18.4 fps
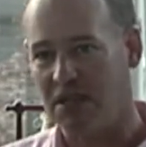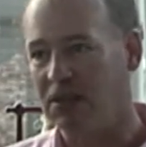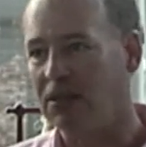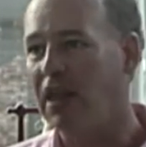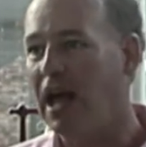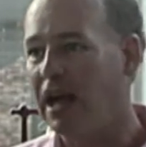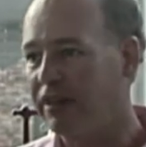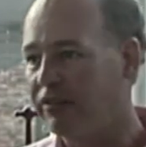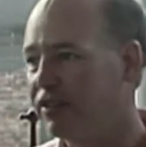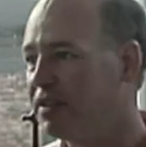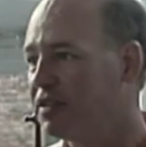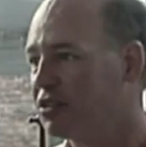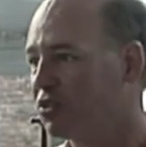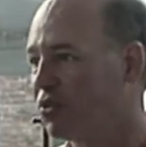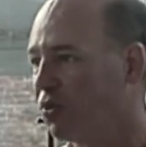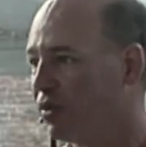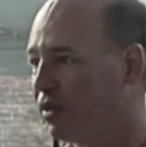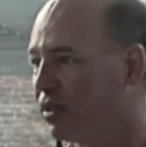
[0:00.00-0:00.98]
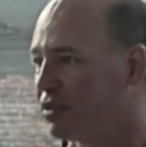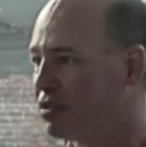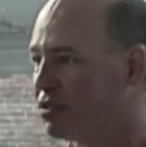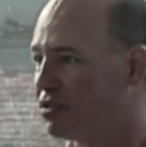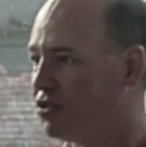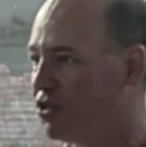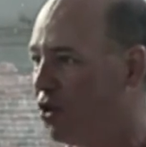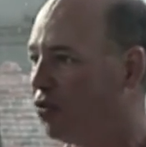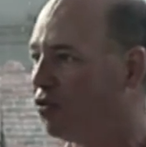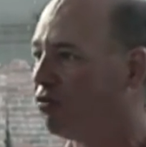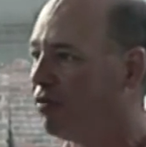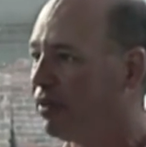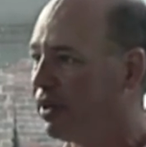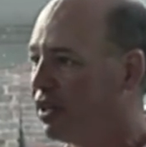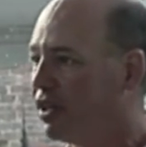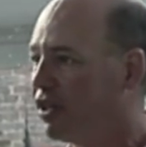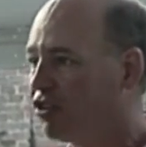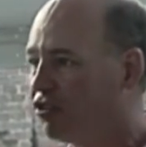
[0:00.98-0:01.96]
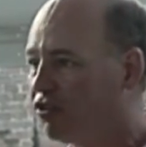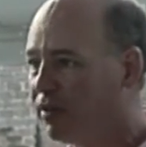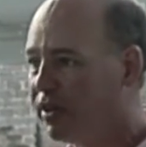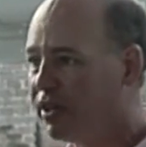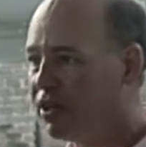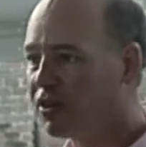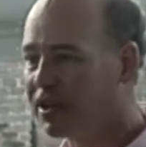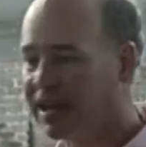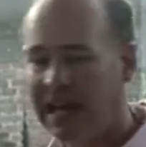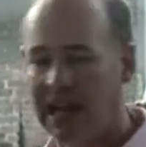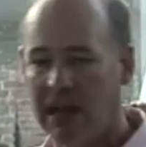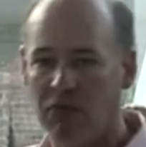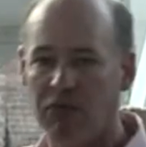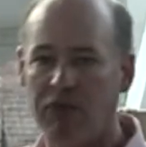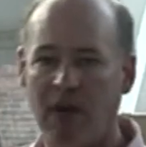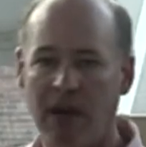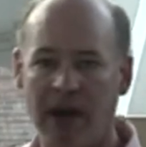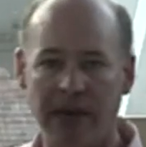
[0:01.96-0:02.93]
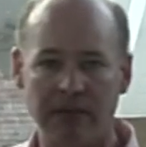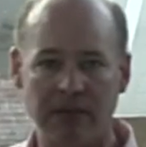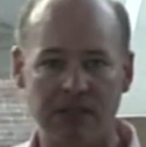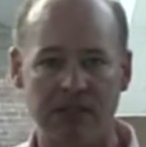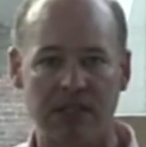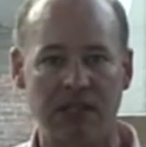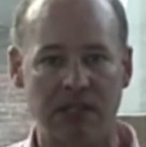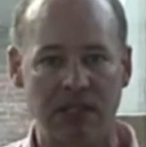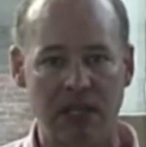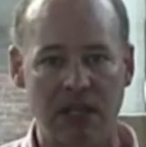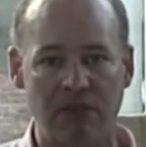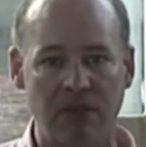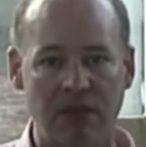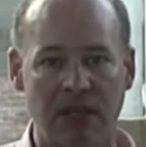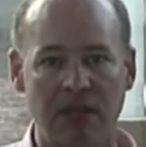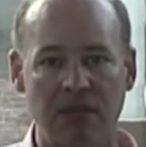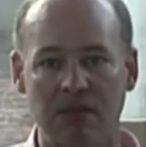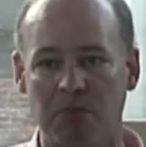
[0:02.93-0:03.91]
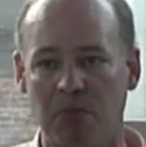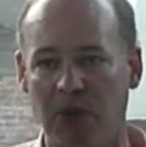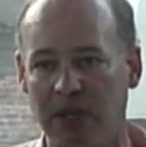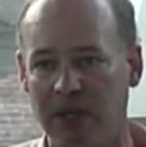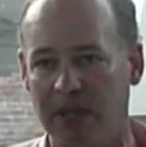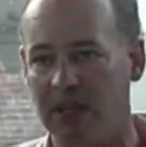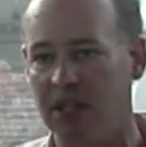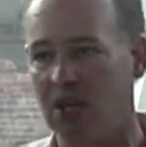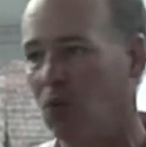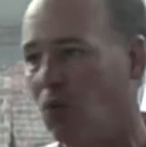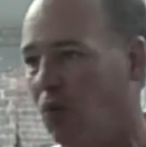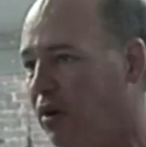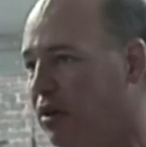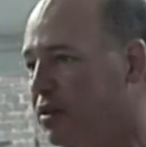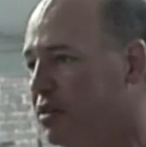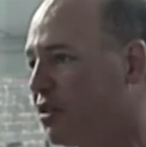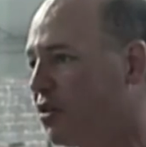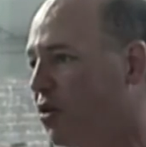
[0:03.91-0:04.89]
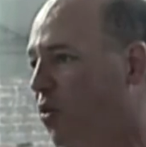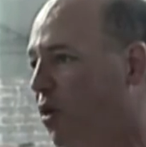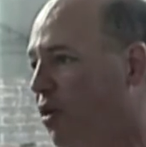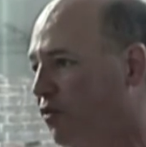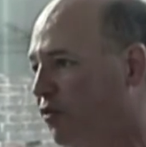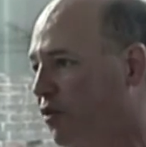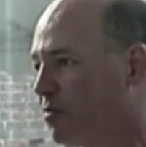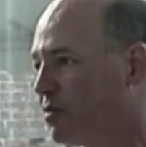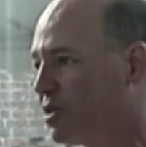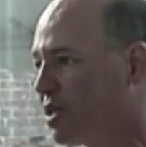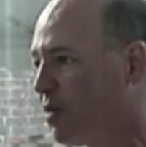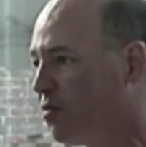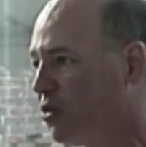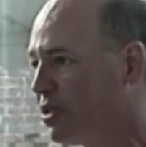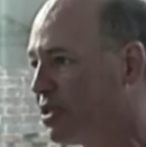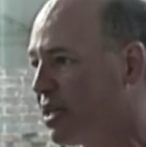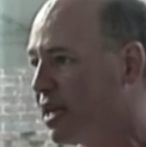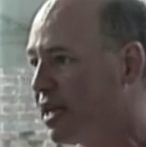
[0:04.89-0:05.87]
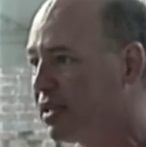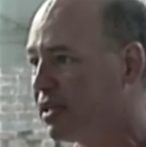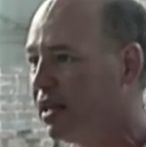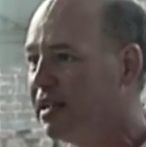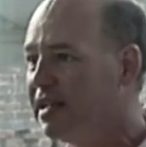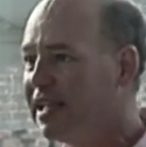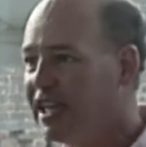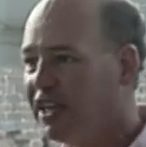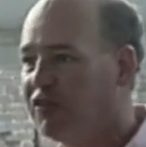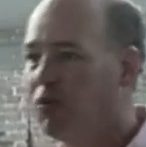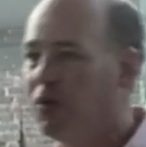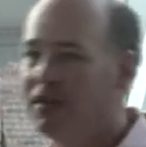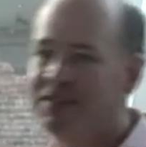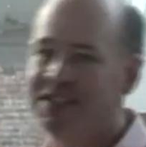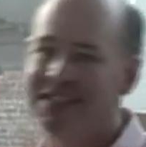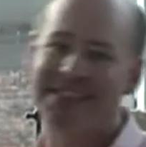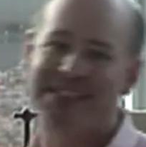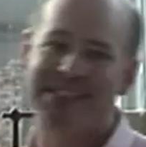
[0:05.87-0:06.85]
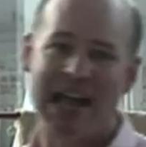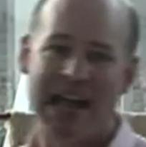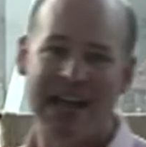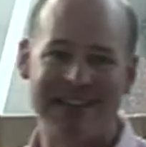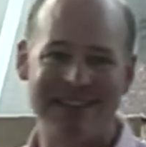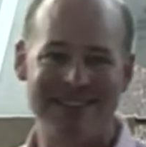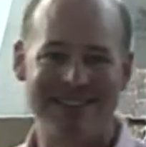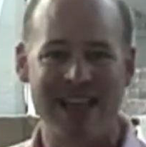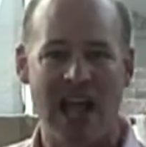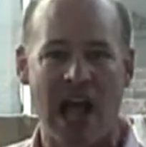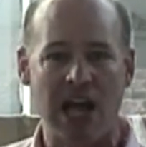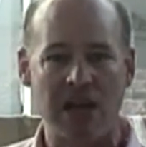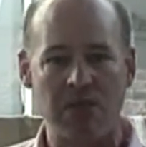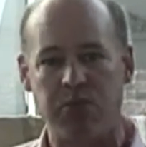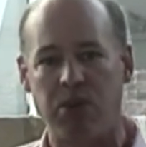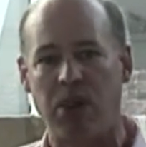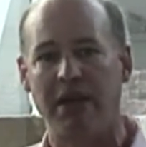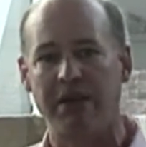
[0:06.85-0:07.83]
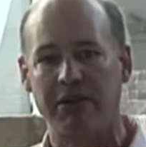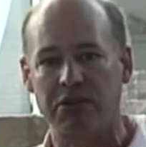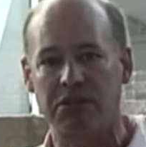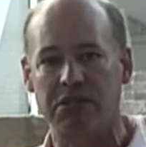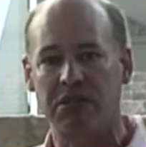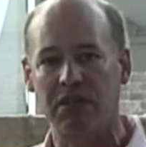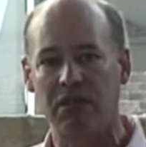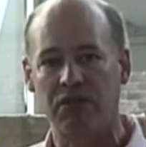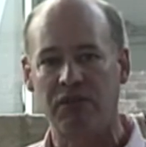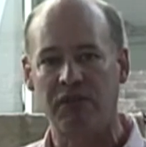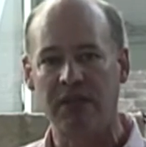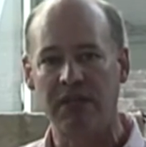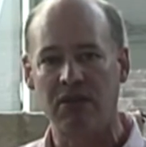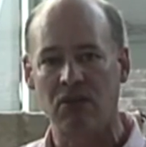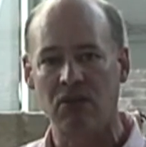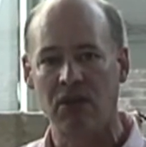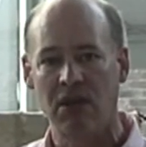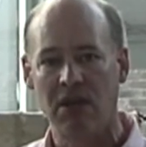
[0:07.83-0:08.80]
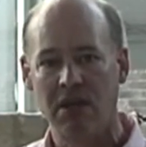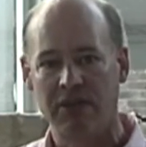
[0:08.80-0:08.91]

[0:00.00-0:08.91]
a lot of historians don't really agree or can't find significant, but there was a quote from someone saying if we've decided nine players in the field,